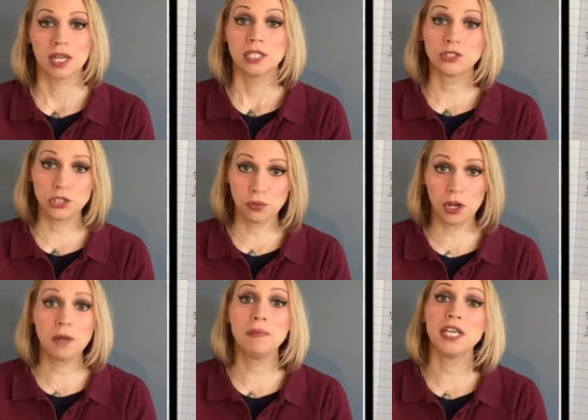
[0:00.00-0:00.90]
So you
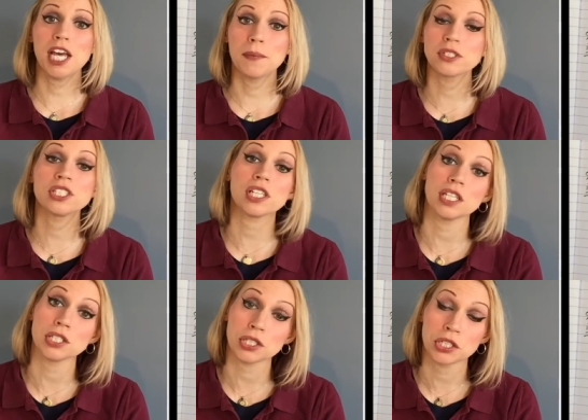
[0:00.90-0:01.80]
want to be able to
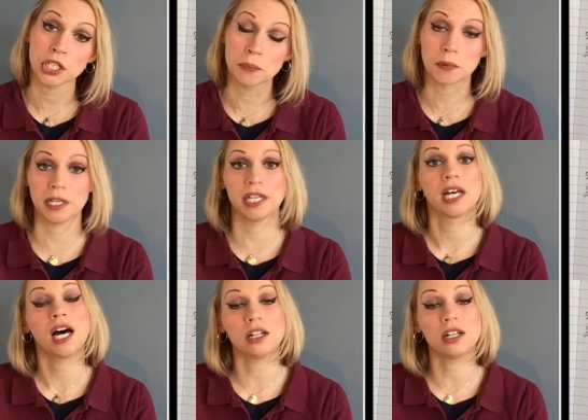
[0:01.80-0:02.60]
interpret